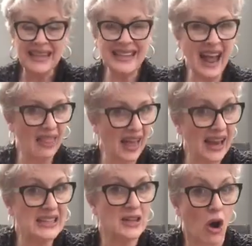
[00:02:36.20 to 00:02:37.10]
Now that
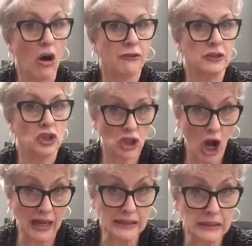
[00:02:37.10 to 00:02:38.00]
is often
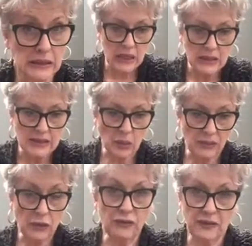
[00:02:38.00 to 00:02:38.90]
tight. So
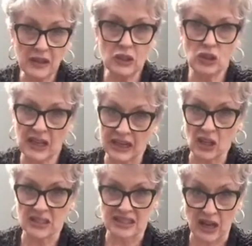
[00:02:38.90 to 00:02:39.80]
if you feel that you get a
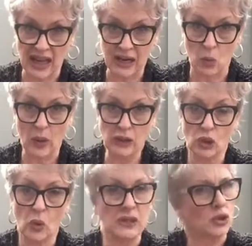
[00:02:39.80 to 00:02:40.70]
lot of sciatic when
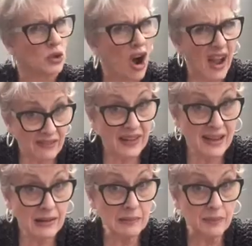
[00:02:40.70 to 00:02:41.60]
you are
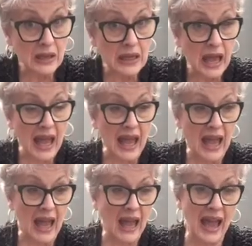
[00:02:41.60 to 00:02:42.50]
driving,
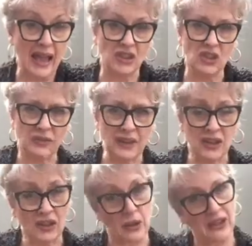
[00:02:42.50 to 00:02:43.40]
and you
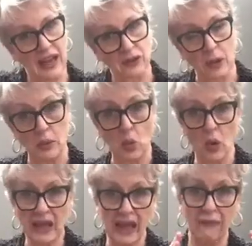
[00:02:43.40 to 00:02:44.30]
have trouble
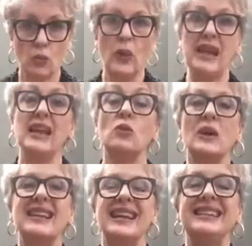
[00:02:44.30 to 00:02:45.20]
walking, if we can
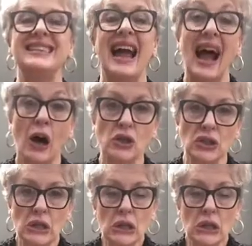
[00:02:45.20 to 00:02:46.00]
release out